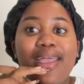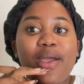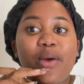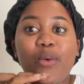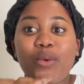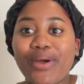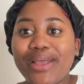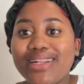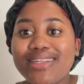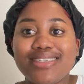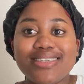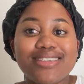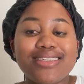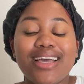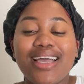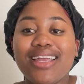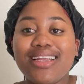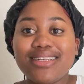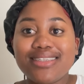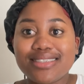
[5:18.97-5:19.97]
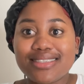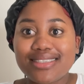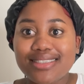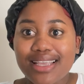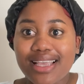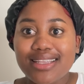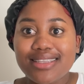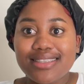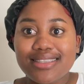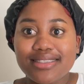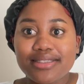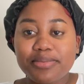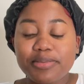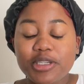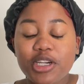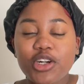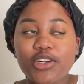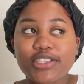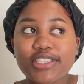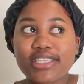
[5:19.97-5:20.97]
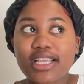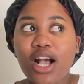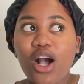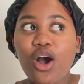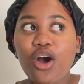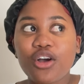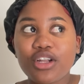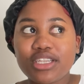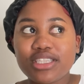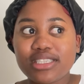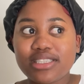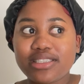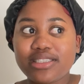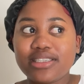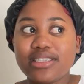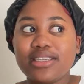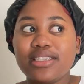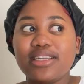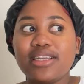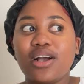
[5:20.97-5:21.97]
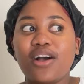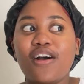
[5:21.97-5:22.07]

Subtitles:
when did I decide this, because honestly,